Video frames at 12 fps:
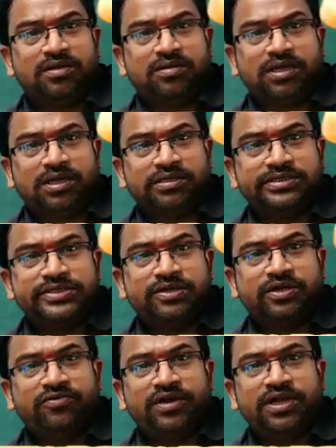Okay,
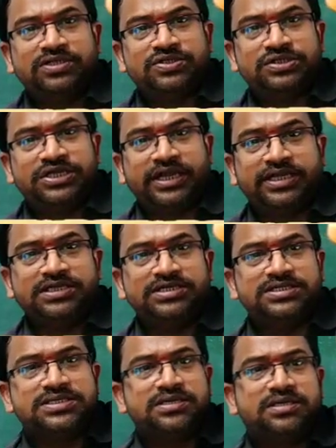so it will also change
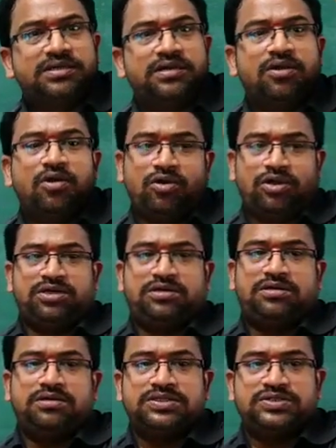its
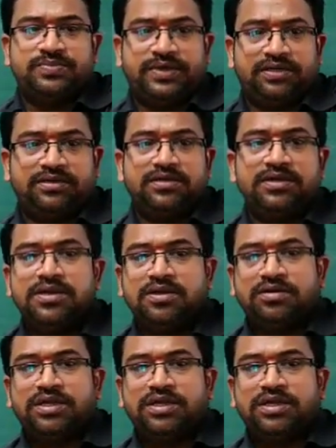odor, smell.